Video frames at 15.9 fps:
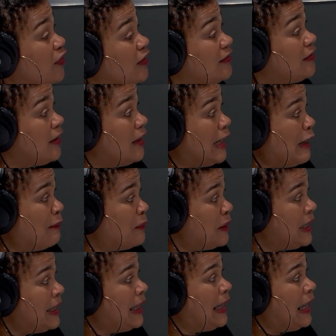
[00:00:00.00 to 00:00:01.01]
first girl up.
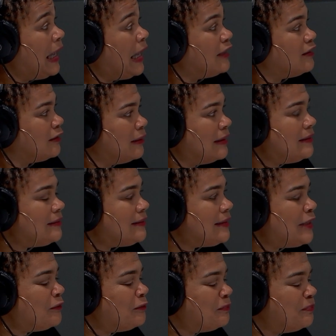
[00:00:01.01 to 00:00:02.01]
Don't let us
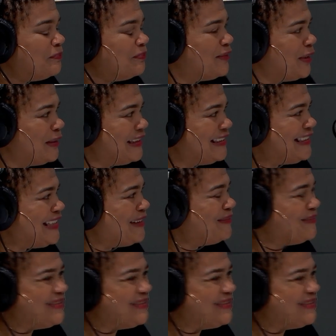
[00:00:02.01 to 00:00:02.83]
down. Don't let us down.